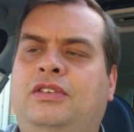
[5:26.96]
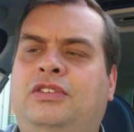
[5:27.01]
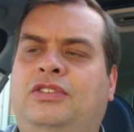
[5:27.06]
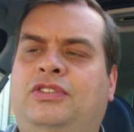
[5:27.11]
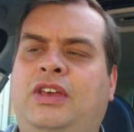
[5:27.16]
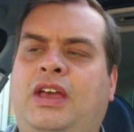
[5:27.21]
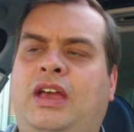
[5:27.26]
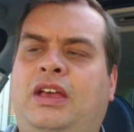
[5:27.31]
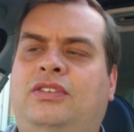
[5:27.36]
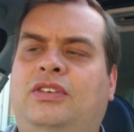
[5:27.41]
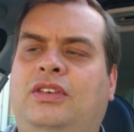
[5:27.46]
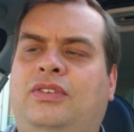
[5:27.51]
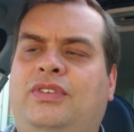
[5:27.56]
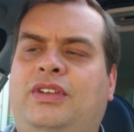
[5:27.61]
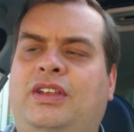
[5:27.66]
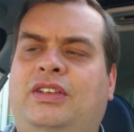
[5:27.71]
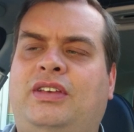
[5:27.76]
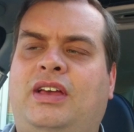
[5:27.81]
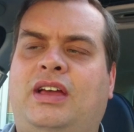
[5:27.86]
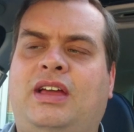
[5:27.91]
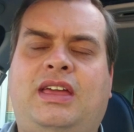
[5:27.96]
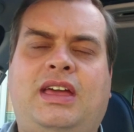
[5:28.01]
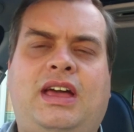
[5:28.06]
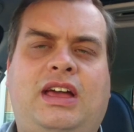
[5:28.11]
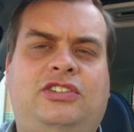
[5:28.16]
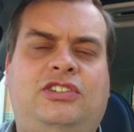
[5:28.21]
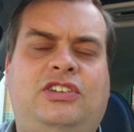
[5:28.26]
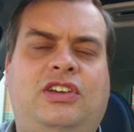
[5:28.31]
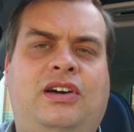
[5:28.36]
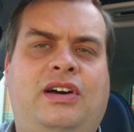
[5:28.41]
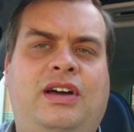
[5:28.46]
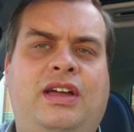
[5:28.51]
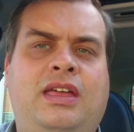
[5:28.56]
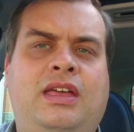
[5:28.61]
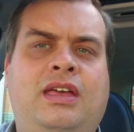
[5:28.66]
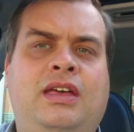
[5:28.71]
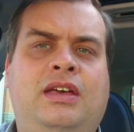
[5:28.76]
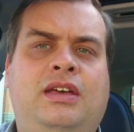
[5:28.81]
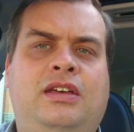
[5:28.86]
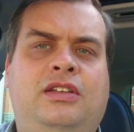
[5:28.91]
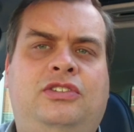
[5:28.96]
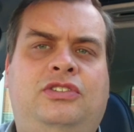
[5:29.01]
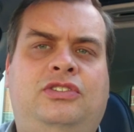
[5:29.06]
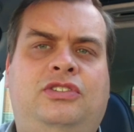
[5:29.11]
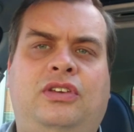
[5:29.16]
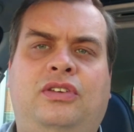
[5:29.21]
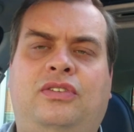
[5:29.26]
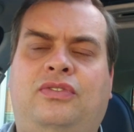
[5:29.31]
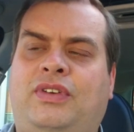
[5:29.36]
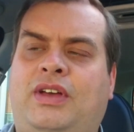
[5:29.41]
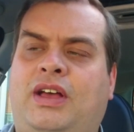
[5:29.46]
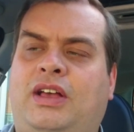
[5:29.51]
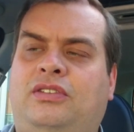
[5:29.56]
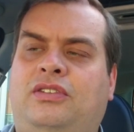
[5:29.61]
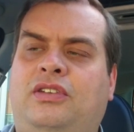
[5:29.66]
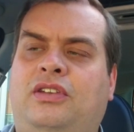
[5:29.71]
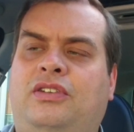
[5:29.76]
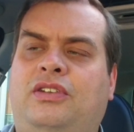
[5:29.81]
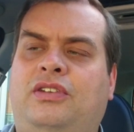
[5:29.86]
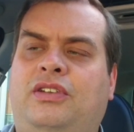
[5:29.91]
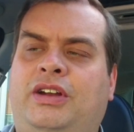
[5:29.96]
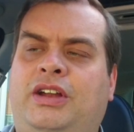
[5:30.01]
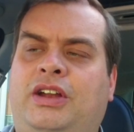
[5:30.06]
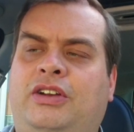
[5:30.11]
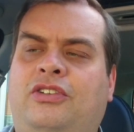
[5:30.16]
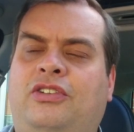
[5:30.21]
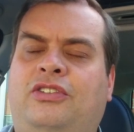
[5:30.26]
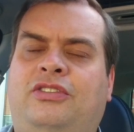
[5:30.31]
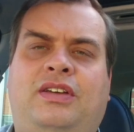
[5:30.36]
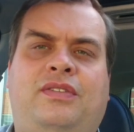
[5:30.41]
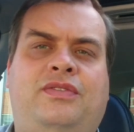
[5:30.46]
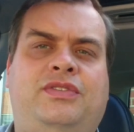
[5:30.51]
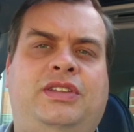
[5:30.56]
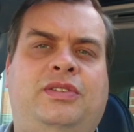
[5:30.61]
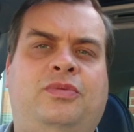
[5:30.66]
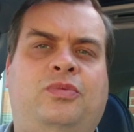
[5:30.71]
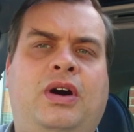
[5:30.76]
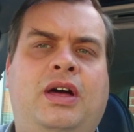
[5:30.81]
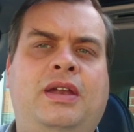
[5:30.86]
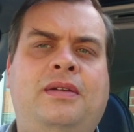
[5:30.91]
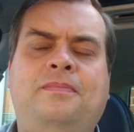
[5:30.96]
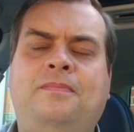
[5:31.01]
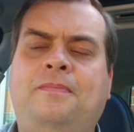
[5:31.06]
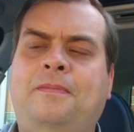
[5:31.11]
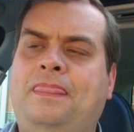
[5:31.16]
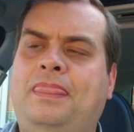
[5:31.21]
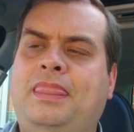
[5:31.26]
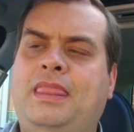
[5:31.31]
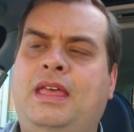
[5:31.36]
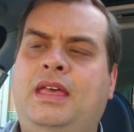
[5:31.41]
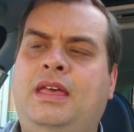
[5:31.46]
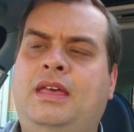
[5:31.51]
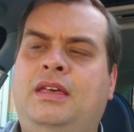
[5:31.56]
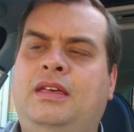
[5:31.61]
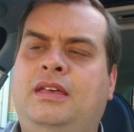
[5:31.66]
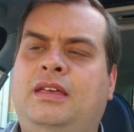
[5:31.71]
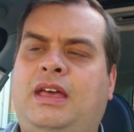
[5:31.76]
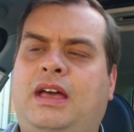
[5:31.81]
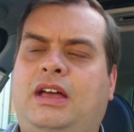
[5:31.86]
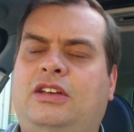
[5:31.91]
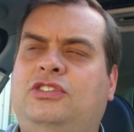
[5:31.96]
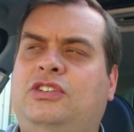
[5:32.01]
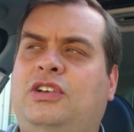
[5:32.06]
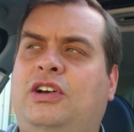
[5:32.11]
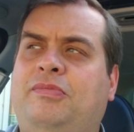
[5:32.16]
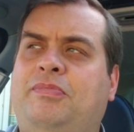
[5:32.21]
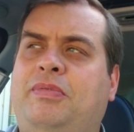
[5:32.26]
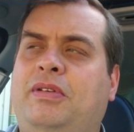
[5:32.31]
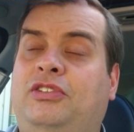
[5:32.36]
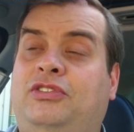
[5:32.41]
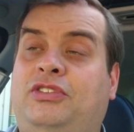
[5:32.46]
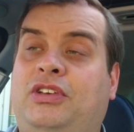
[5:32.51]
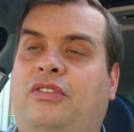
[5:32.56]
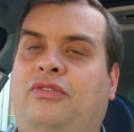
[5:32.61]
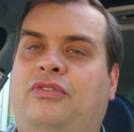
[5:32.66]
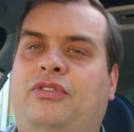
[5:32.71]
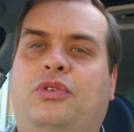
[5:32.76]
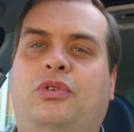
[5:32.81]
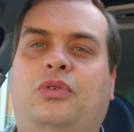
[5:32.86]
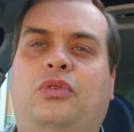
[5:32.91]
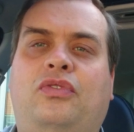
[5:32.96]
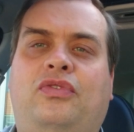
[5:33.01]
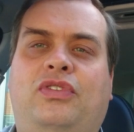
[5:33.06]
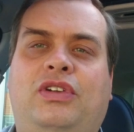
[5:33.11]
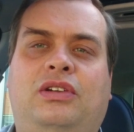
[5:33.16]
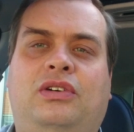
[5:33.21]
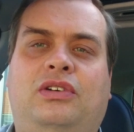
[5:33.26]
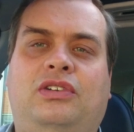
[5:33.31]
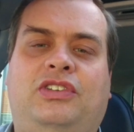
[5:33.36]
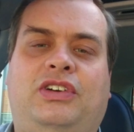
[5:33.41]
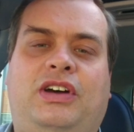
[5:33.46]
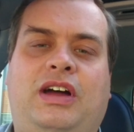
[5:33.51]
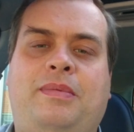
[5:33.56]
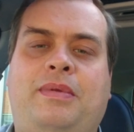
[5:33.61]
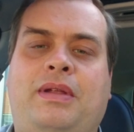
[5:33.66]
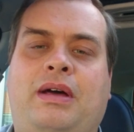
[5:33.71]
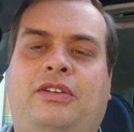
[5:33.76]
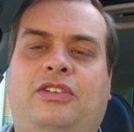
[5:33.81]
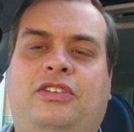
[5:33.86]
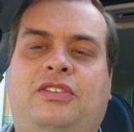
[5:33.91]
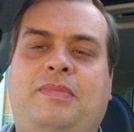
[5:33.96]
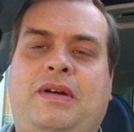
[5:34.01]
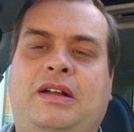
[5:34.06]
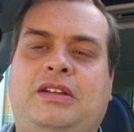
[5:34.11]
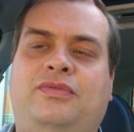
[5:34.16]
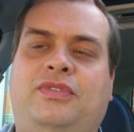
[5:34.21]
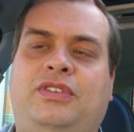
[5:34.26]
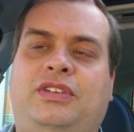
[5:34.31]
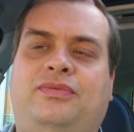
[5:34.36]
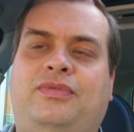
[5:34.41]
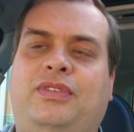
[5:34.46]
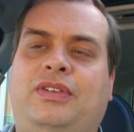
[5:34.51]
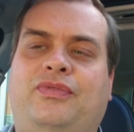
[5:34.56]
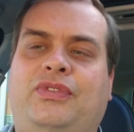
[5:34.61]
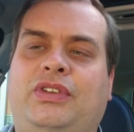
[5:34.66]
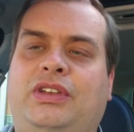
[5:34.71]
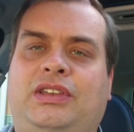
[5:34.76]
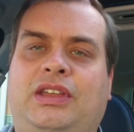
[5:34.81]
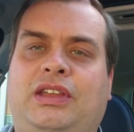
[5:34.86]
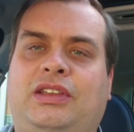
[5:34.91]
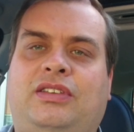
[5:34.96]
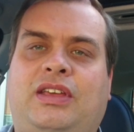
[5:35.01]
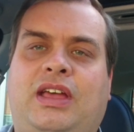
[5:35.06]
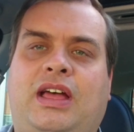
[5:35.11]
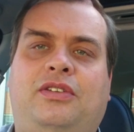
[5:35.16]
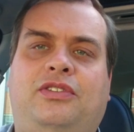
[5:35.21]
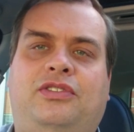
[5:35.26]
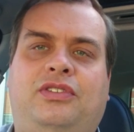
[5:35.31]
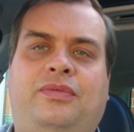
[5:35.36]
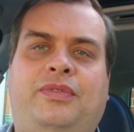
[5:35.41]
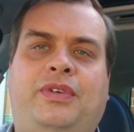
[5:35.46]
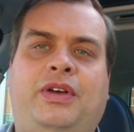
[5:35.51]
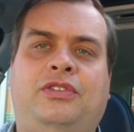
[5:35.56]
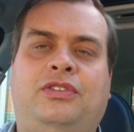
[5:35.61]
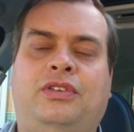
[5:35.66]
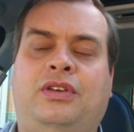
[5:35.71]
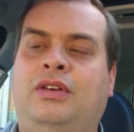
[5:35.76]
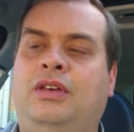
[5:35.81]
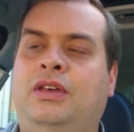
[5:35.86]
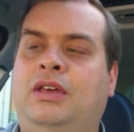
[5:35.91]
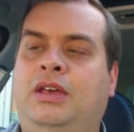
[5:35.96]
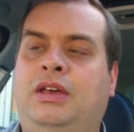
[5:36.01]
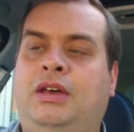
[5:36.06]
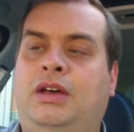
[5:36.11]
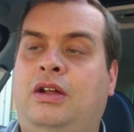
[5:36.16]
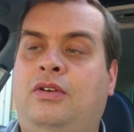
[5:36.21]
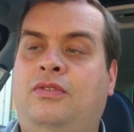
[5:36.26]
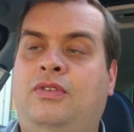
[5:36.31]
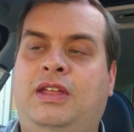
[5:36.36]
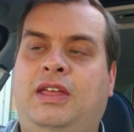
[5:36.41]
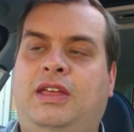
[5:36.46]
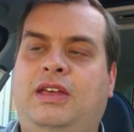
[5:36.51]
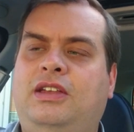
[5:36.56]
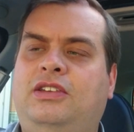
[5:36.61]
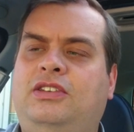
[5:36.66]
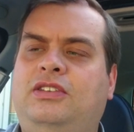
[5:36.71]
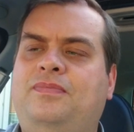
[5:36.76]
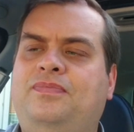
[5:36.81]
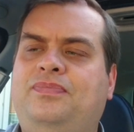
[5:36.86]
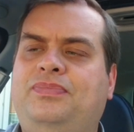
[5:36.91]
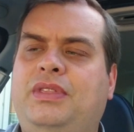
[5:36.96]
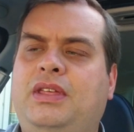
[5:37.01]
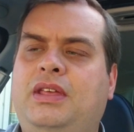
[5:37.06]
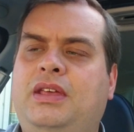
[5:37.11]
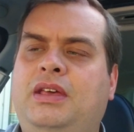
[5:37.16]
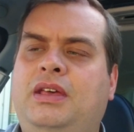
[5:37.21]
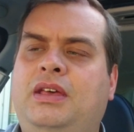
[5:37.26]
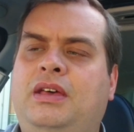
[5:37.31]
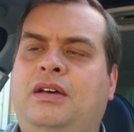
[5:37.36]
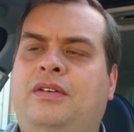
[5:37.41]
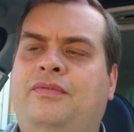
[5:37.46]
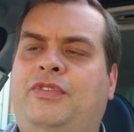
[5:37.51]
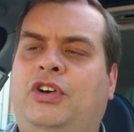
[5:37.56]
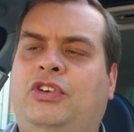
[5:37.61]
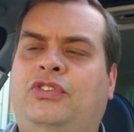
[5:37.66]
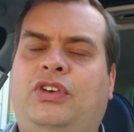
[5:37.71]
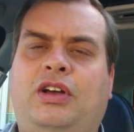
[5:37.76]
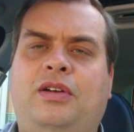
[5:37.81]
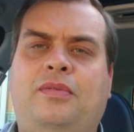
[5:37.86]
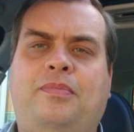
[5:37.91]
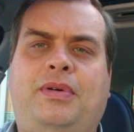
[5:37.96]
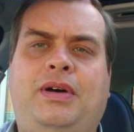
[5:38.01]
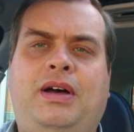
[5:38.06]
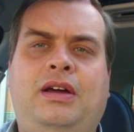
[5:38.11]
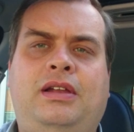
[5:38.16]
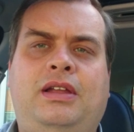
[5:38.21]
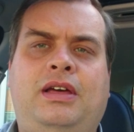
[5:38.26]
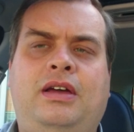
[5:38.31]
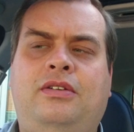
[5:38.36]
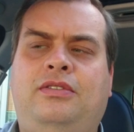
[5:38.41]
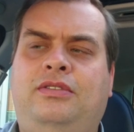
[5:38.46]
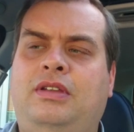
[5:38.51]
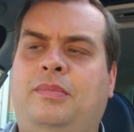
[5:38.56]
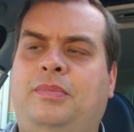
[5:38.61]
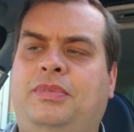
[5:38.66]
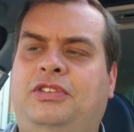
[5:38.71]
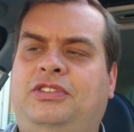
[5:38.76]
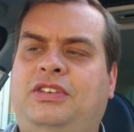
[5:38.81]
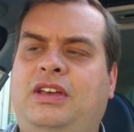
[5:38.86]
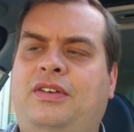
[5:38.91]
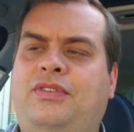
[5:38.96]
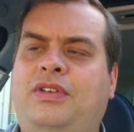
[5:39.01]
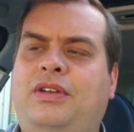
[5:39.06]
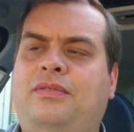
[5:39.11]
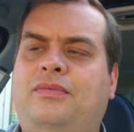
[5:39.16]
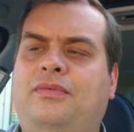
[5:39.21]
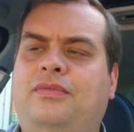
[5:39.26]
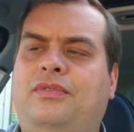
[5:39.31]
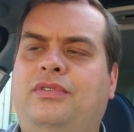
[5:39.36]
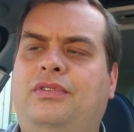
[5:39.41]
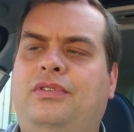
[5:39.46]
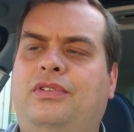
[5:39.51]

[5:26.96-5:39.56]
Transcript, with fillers: Sixth is the Nissan Qashqai, 2,971. Qashqai's been himself an awfully long time now. I just imagine the discounts on those are really good. Volkswagen Polo, number 7,